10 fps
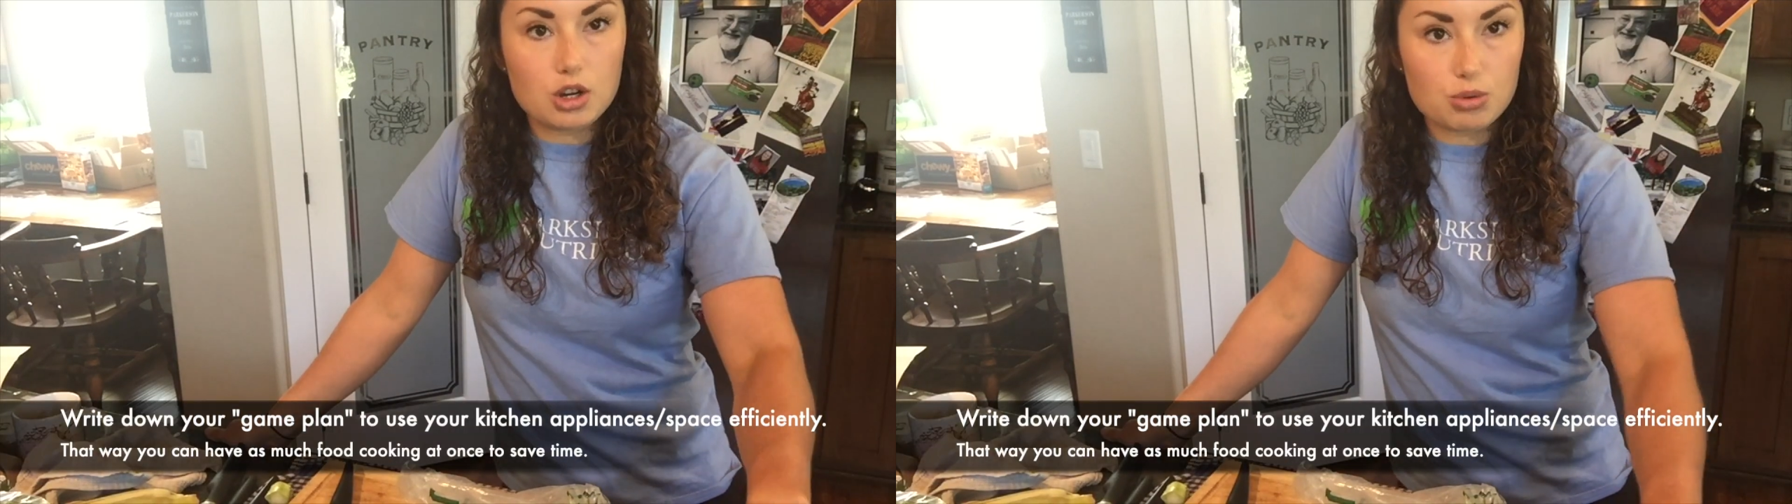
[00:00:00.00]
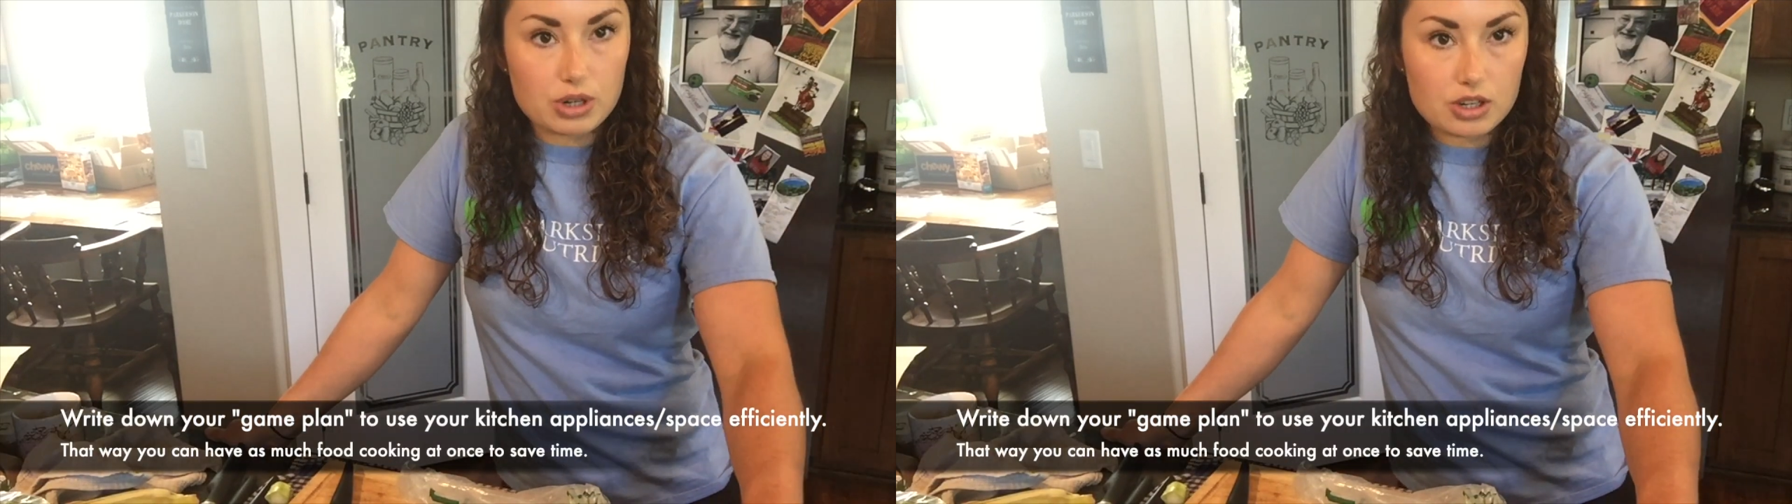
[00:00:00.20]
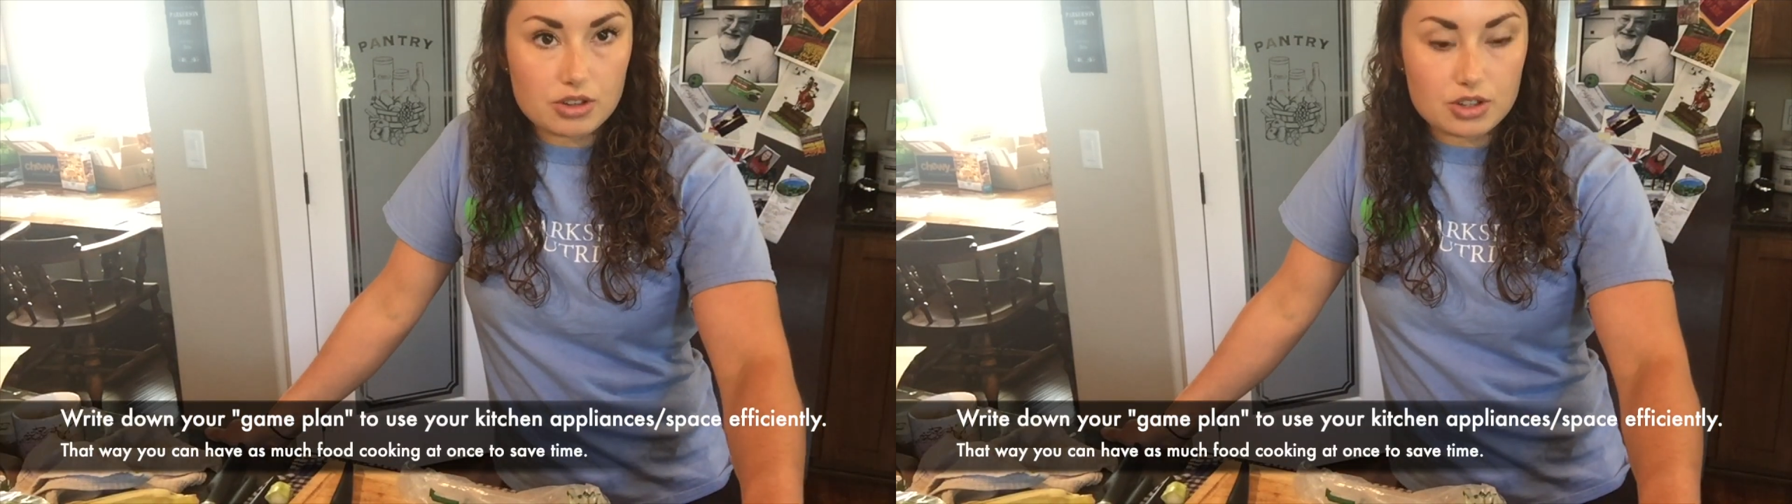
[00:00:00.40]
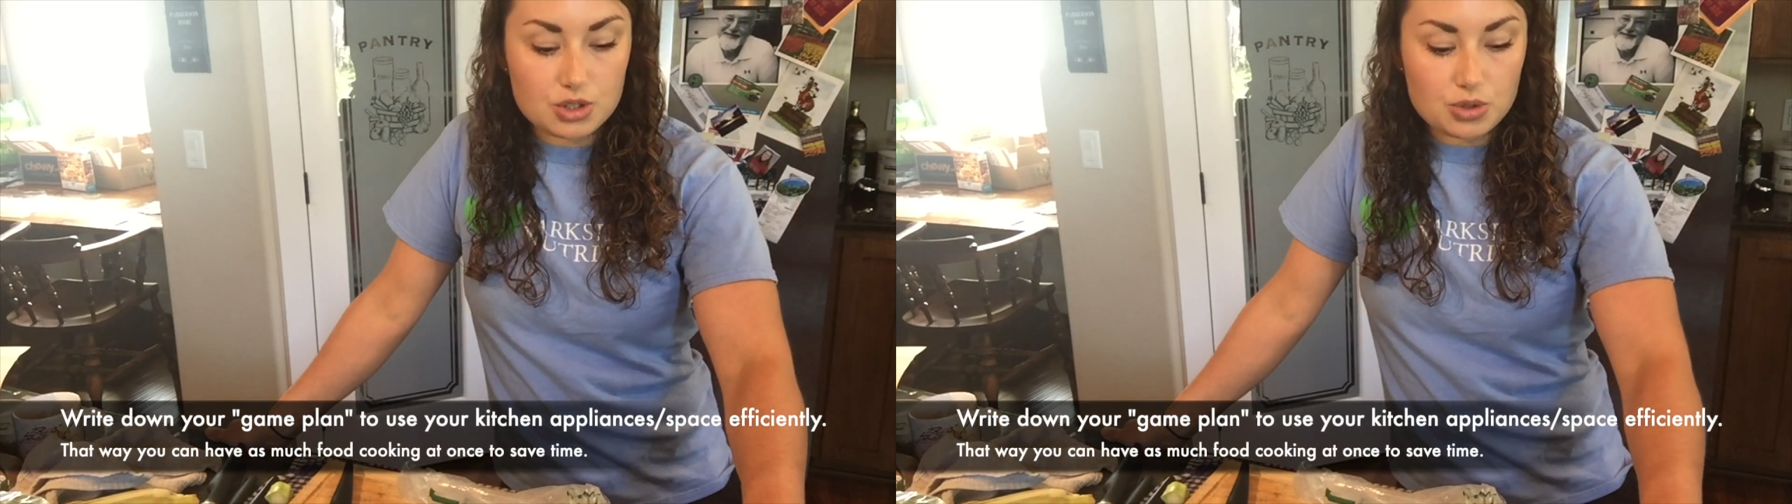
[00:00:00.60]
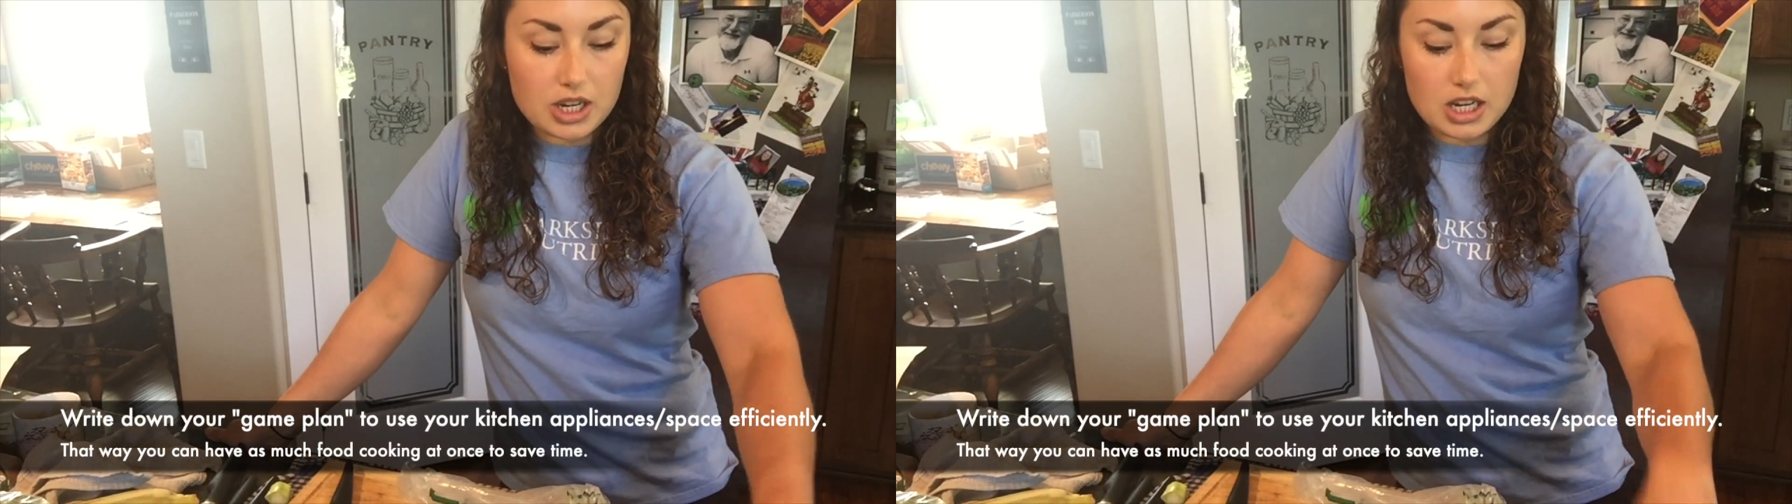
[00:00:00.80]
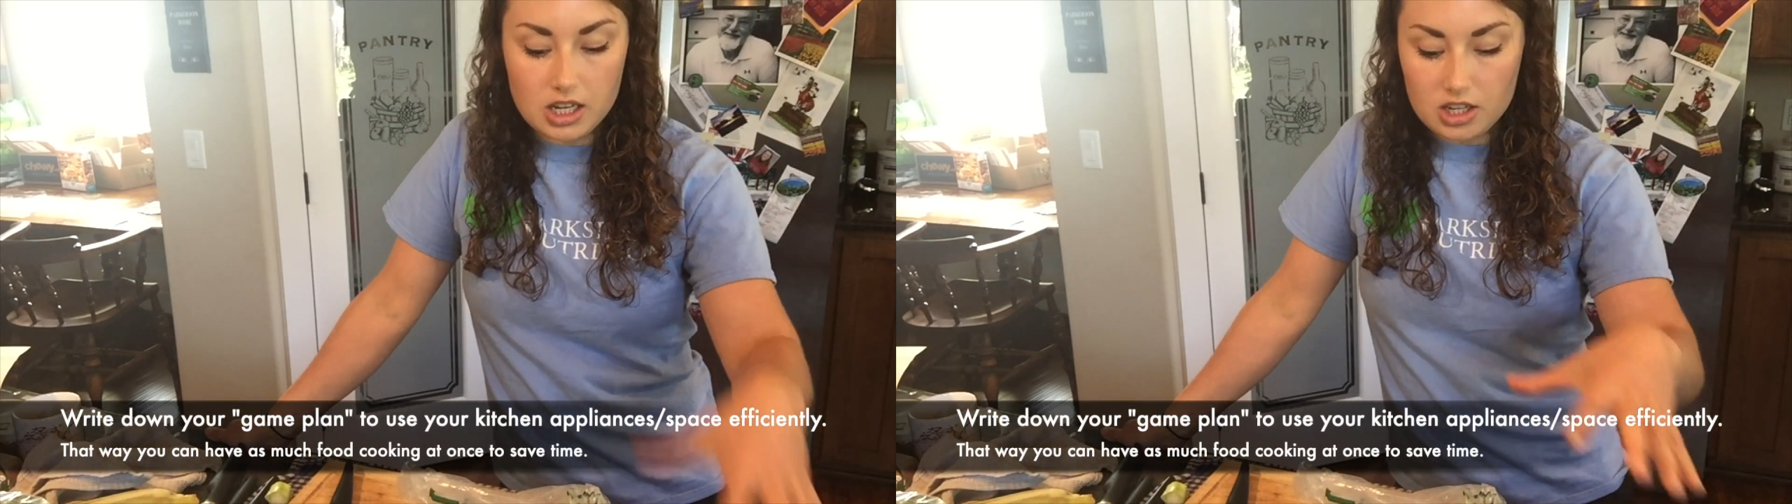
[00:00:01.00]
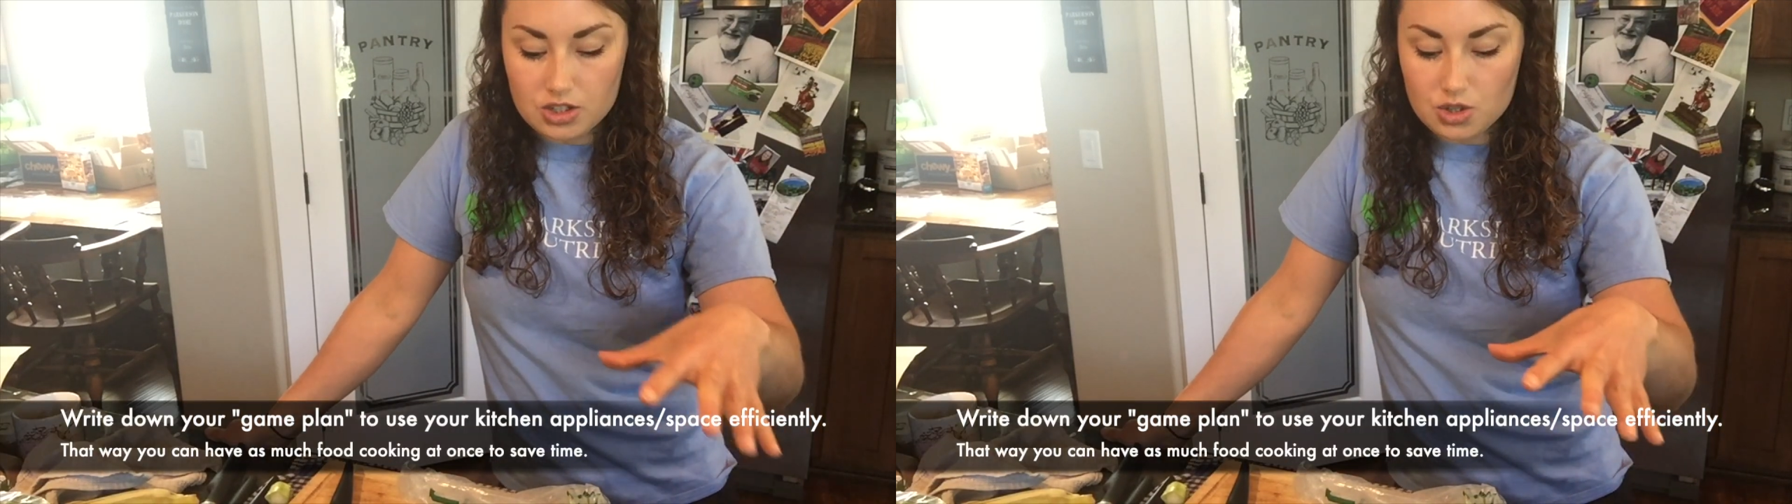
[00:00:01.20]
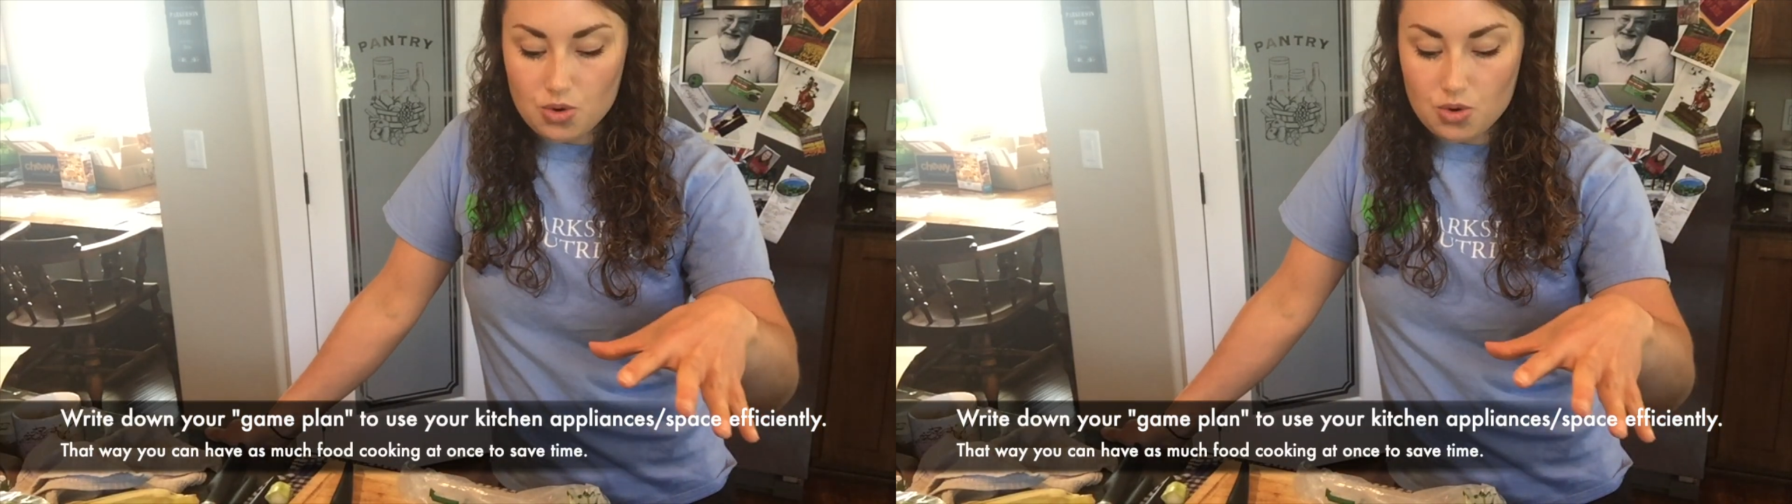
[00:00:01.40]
grill the zucchinis,